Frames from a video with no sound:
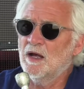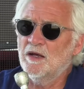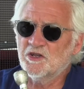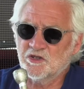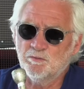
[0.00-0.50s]

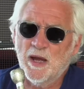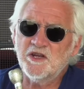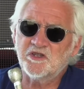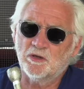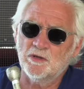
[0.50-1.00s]
And it's
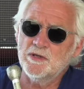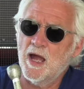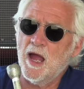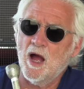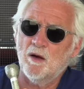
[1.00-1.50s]
basically
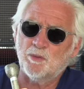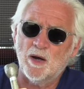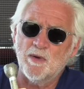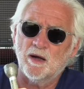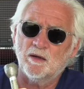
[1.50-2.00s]
now
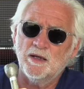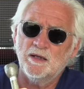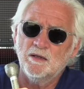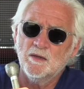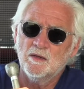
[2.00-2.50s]

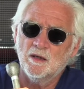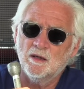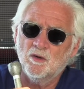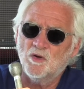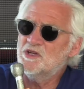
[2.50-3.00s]
primarily
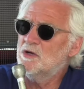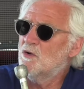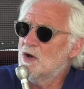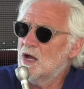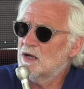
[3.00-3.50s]
uh, on the
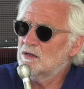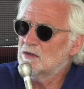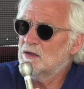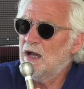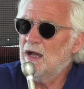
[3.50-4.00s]
internet.
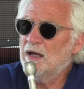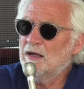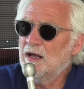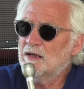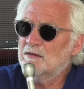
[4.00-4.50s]
Right.
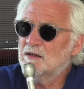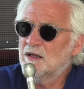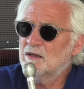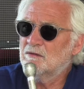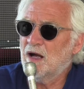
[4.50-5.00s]
And, and,
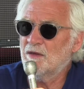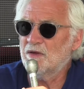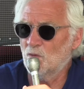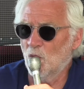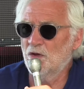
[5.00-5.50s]
and I
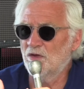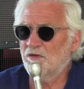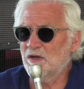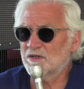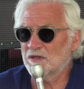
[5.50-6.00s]
think one of the
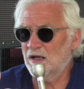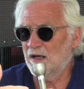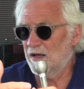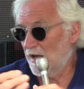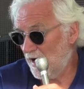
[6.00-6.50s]
things
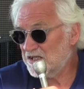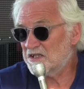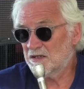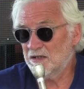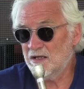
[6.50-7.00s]
that I
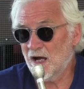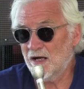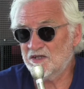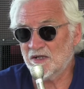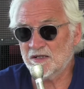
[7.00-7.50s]
said to the
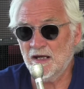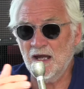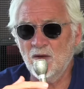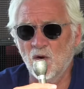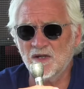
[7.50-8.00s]

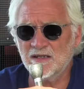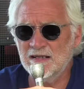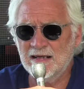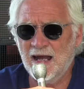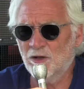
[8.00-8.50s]
IHSAA was,
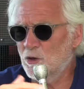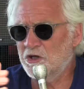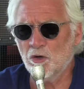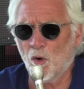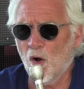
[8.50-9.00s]
hey,
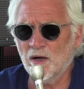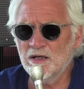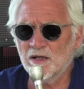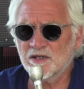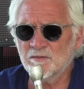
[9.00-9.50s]
look, your
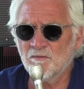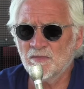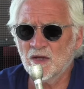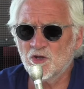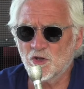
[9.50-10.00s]
audience
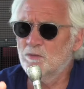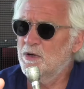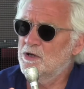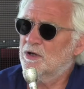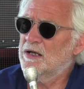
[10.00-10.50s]
should
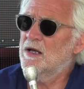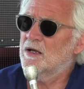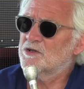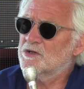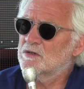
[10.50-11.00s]
be your
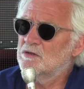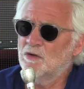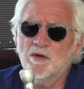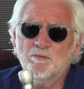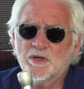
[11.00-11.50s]
kids. Mm-hmm.
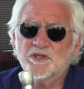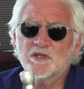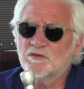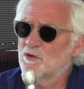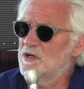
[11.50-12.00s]
You're in
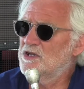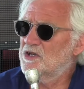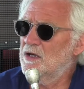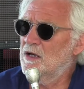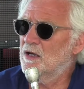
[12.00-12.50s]
business for these
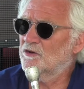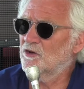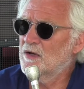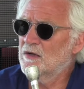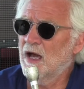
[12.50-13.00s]
kids.
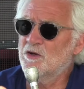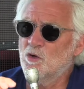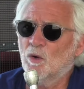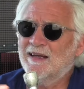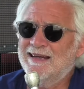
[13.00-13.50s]
Right. And
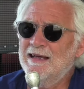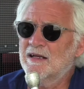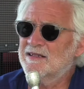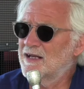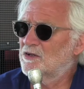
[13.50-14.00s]
your
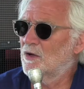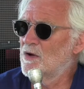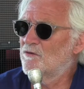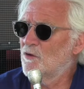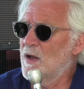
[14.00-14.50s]
kids get
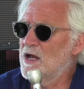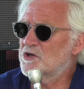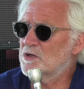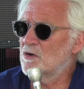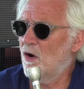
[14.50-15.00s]
their
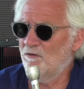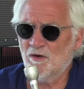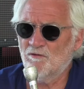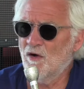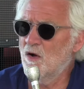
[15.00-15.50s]
information off
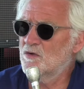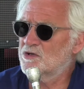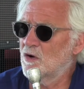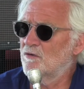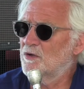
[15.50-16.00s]
their
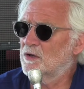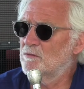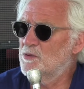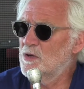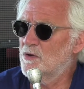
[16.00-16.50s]
phones and off their
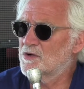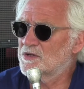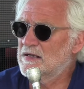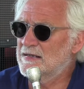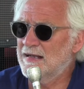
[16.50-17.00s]

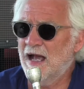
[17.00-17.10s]
computers. Right.